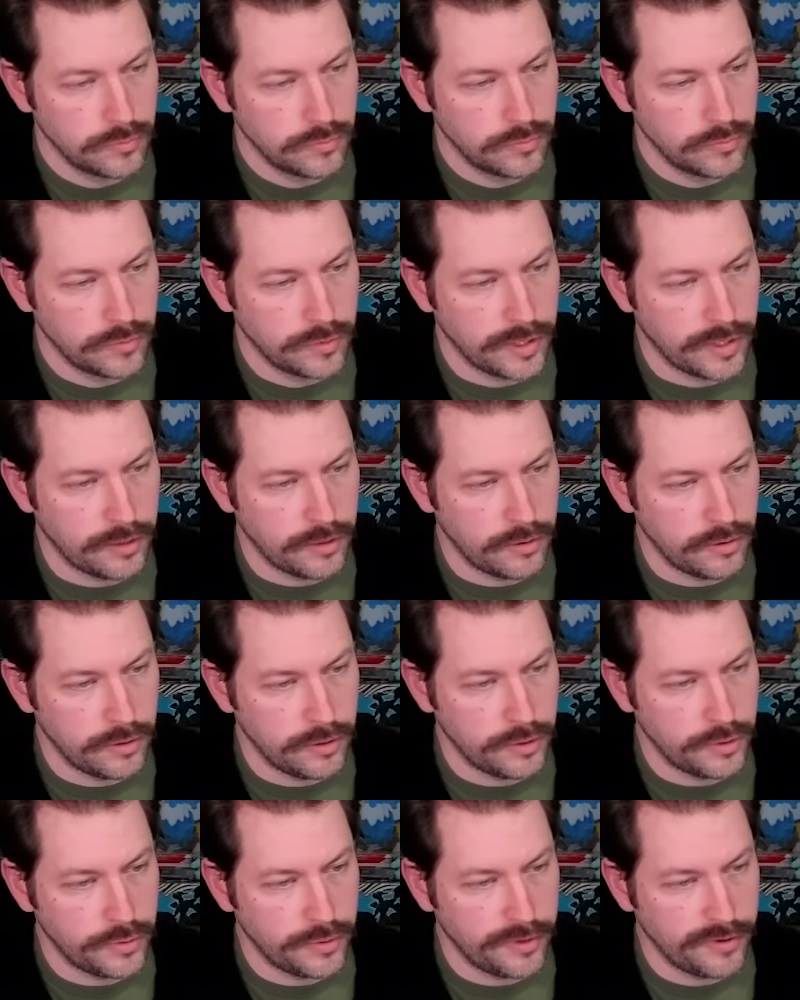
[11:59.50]
Now they're
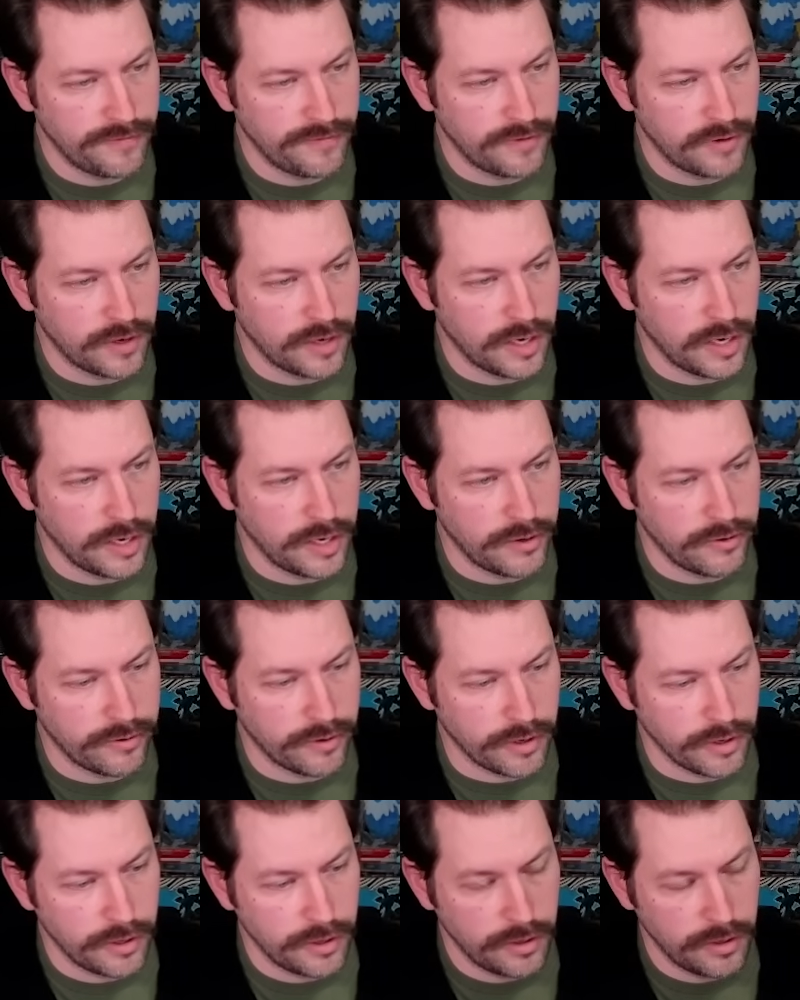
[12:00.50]
only swinging for
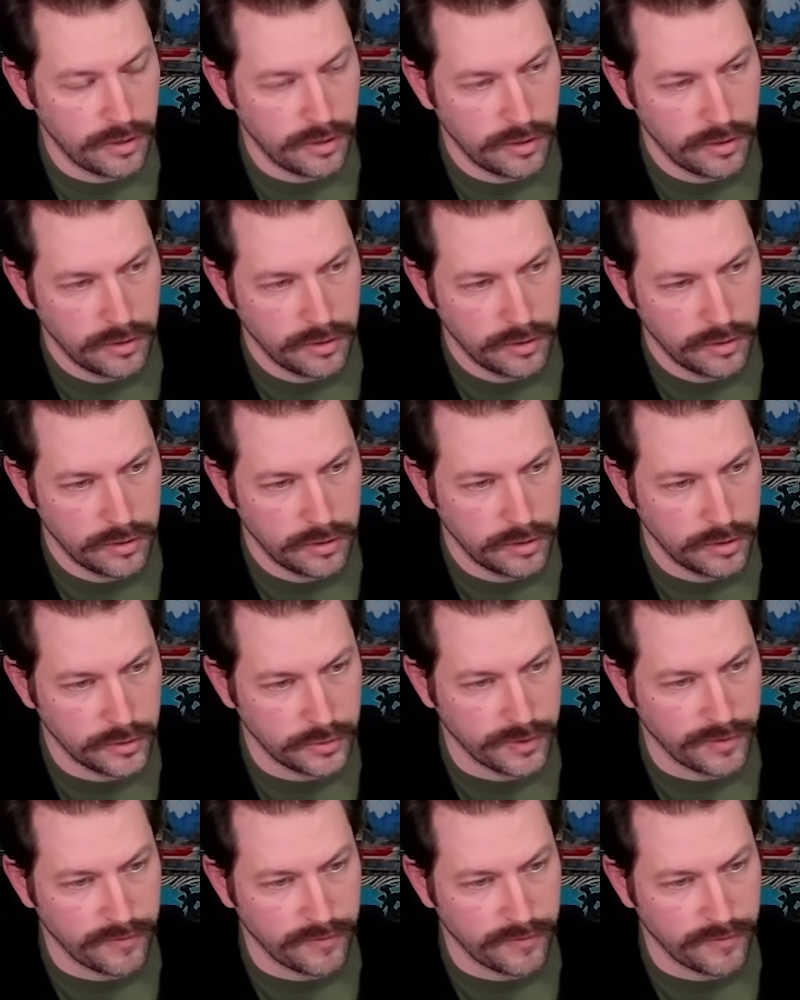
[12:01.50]
100 because we have